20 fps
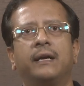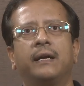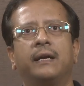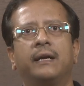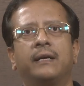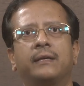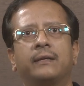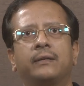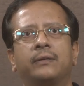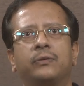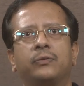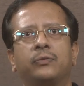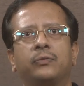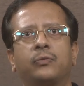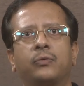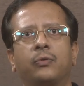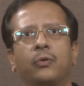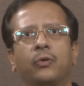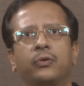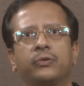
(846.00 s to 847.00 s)
and to
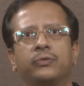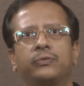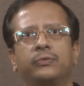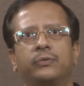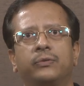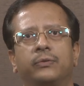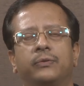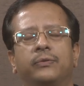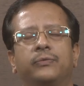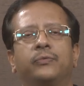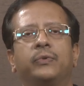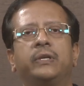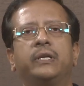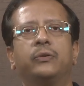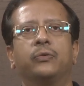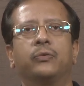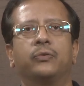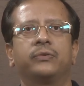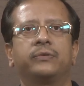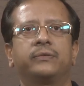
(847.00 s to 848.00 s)
close
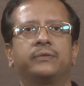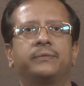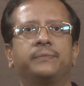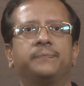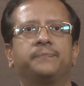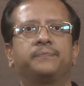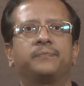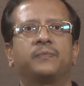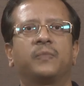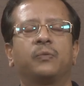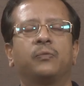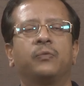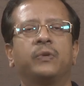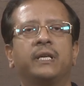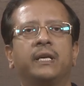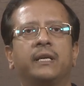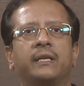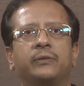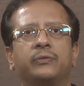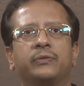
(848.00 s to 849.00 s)
windows
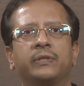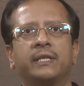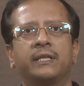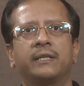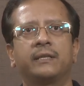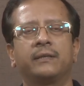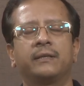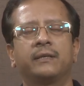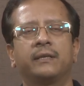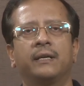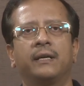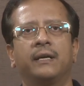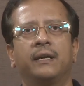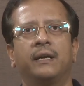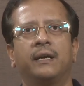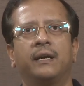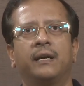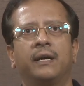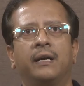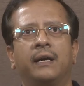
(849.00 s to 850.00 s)
we are using
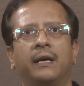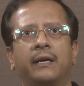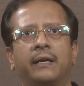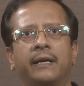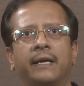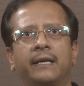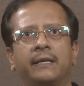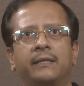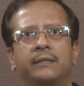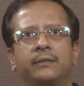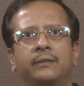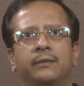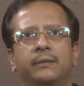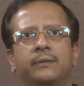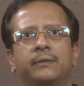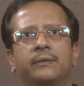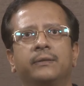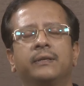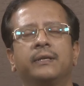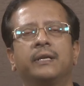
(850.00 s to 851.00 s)
a red
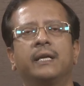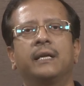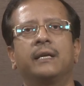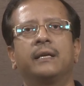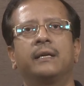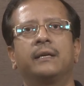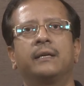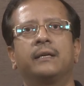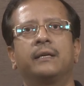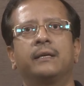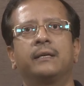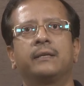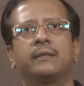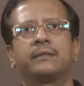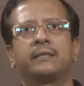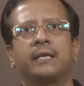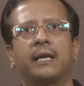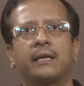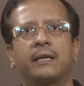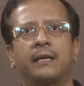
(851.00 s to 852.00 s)

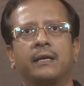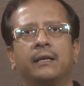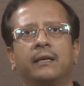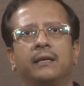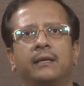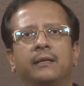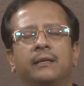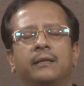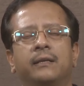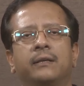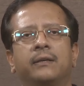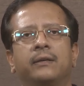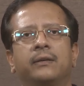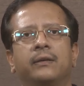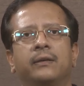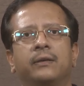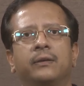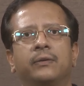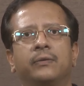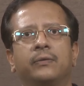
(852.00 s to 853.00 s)
circle
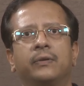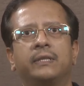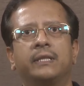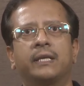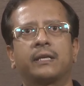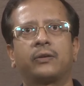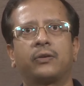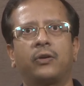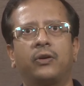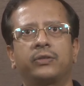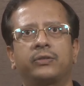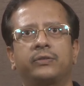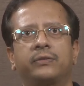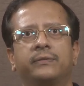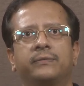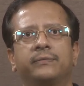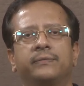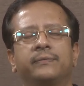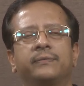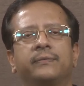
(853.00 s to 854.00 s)
with a
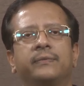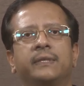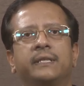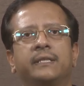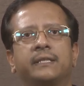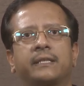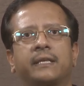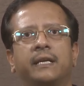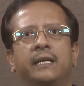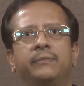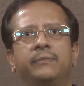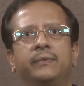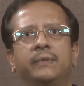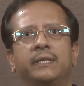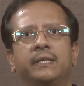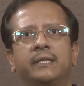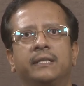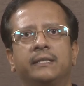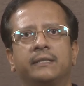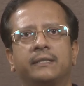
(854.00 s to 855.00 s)
cross inscribed
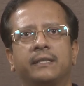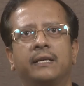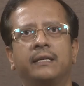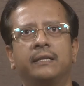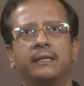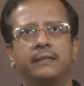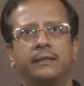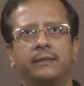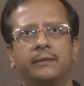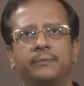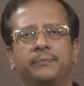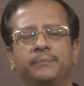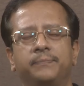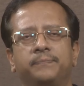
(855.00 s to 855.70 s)
inside it,